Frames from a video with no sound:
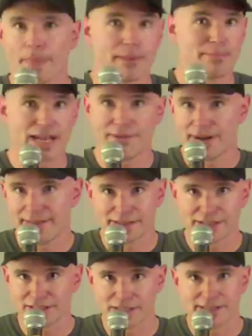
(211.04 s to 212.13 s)
And by the way,
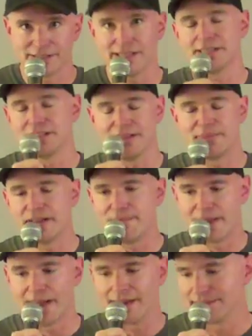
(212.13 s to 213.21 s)
this could just as easily be a
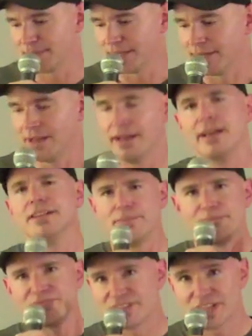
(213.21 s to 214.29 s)
man, but
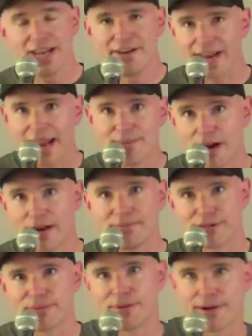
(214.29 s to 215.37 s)
say you came home
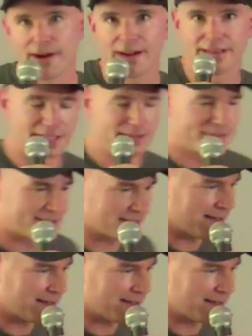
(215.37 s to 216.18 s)
from work and she was